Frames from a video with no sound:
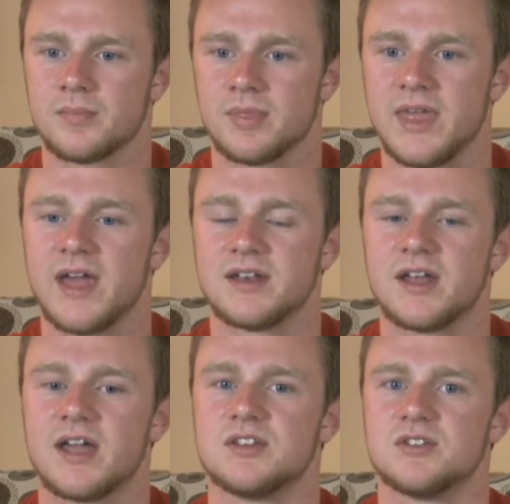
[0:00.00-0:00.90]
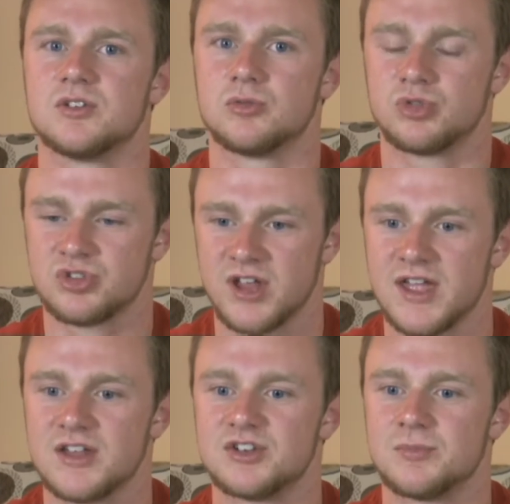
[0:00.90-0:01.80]
That night
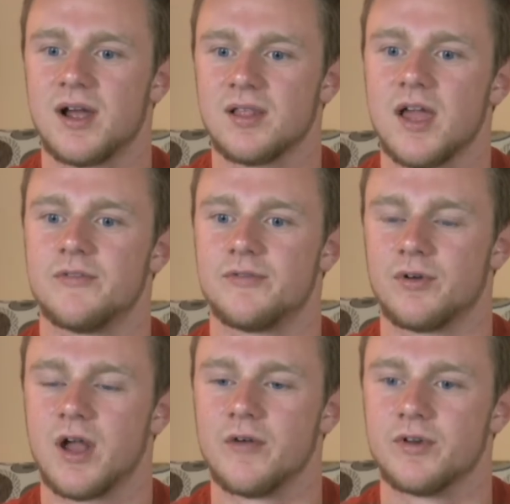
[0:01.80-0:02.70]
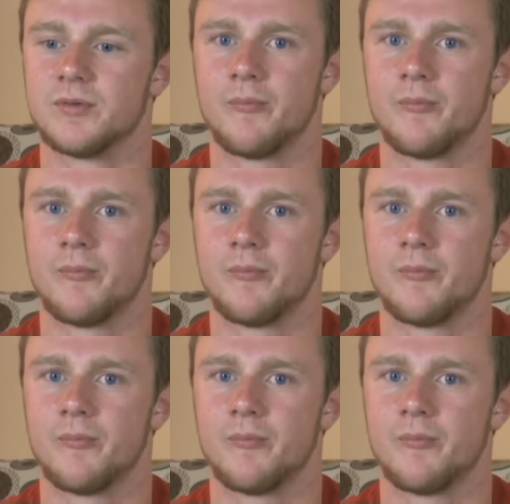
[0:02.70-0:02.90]
changed my life forever.